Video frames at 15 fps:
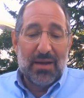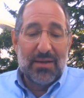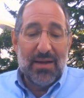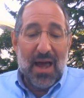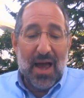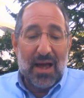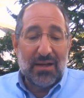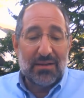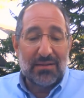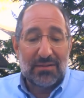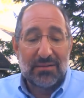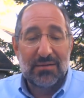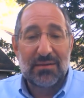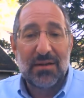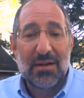Yet,
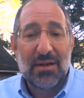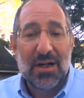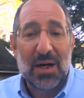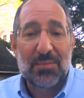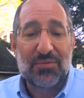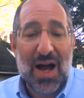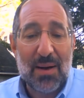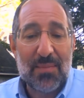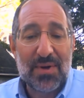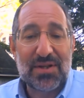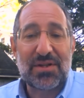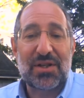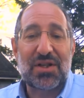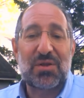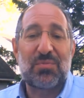a
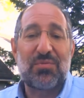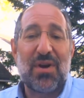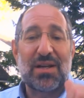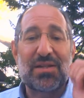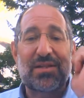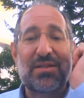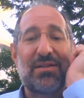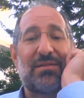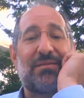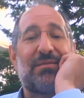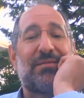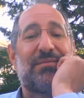promise is expressed